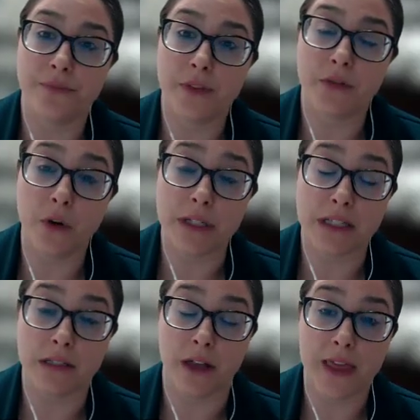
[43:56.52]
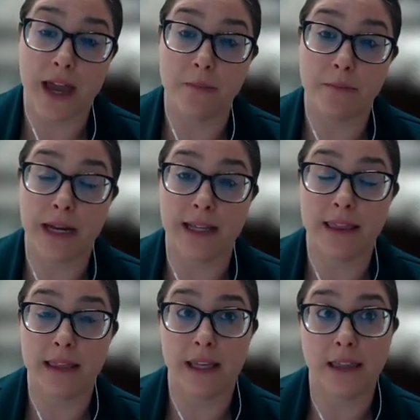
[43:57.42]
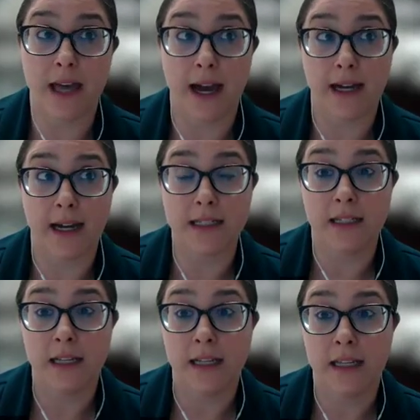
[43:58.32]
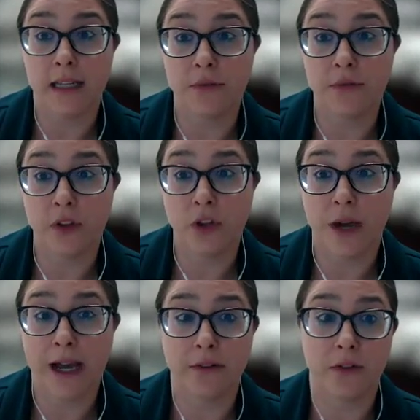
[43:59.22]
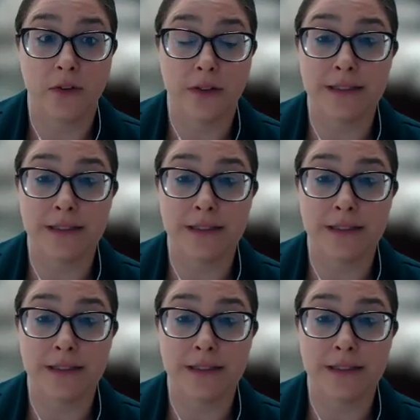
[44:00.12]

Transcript: focuses on that. But I think that if you have a